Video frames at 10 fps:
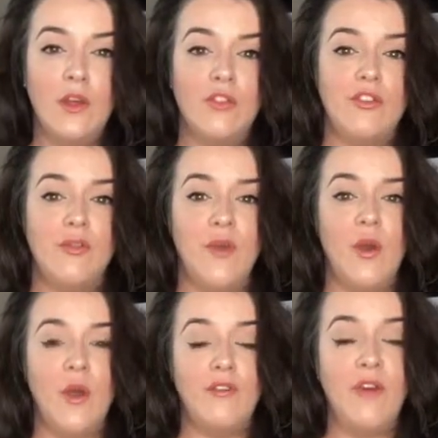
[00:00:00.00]
So if we're
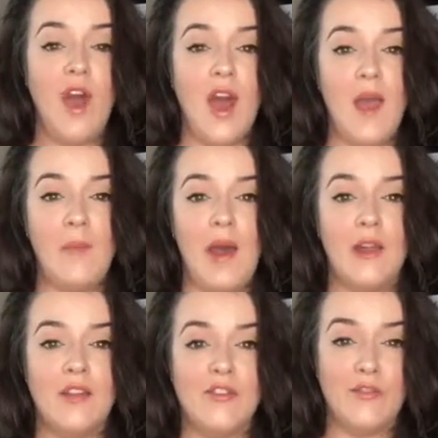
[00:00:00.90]
going for eye
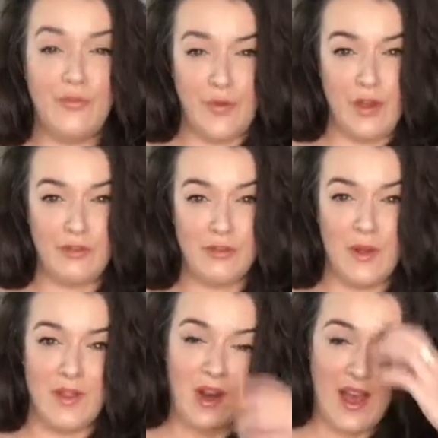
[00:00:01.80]
palettes, the first
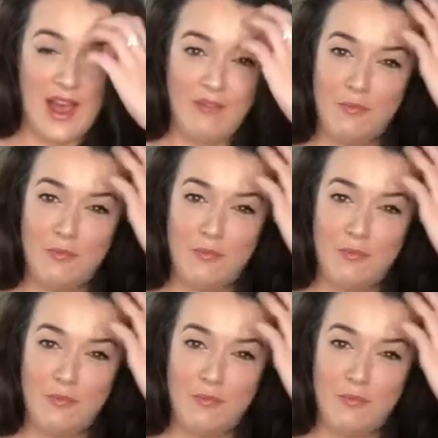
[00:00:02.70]
one that I have